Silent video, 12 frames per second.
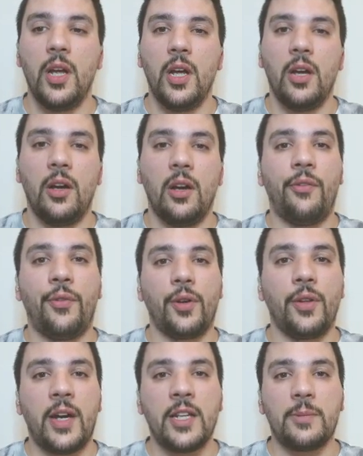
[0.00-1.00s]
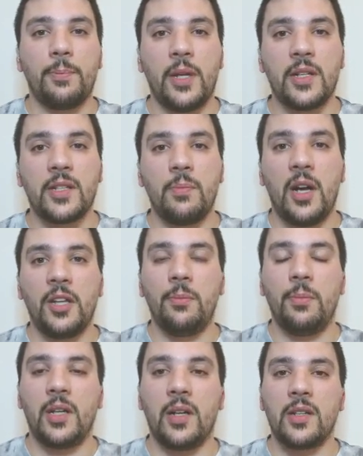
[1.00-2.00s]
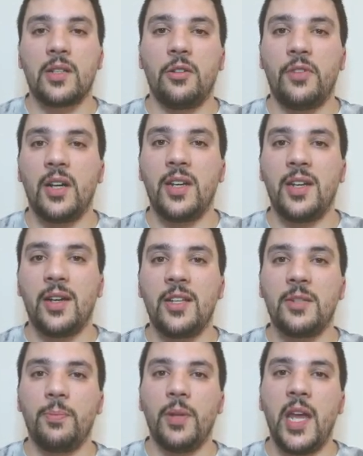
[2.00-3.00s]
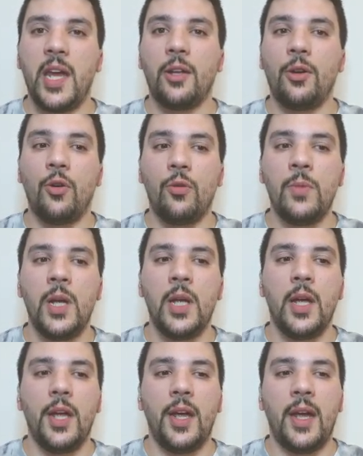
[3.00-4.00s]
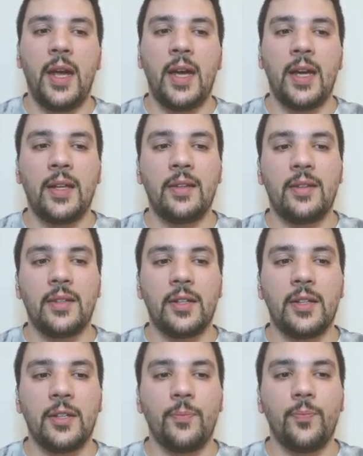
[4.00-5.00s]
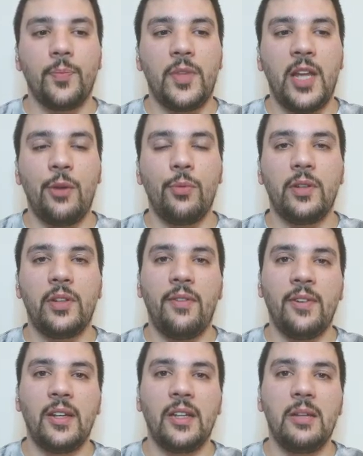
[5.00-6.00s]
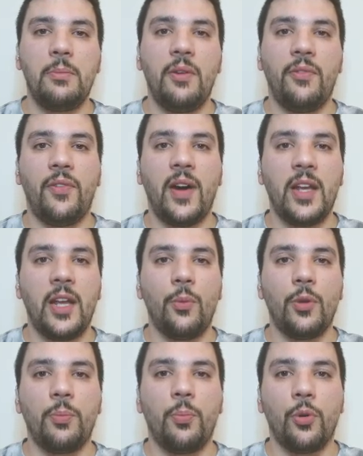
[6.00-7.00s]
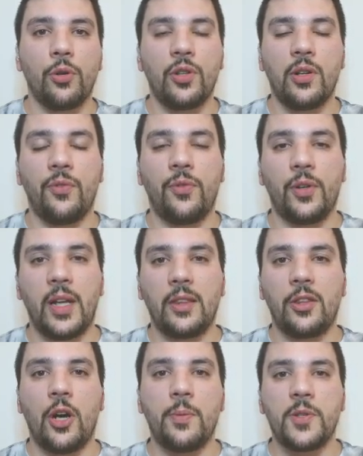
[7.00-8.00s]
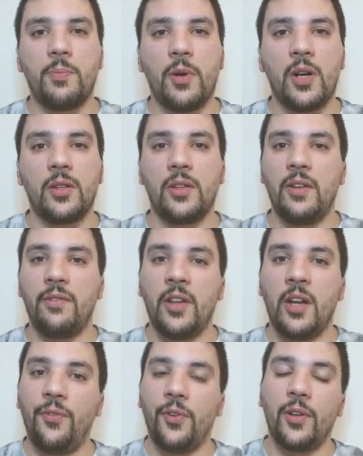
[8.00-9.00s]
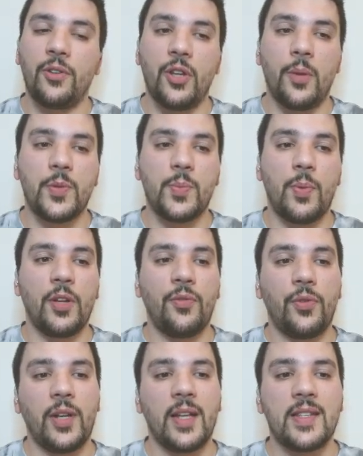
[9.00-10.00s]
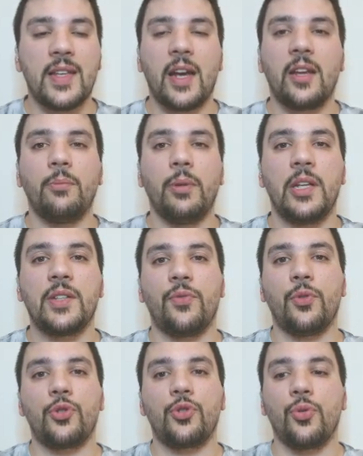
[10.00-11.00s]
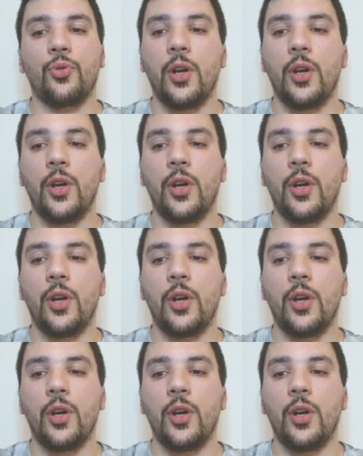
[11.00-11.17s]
uh, for a nice plus money, because Slovakia is playing at home, and uh, they will definitely be fighting with Portugal for that top spot, if not for the top spot, for that second place for sure.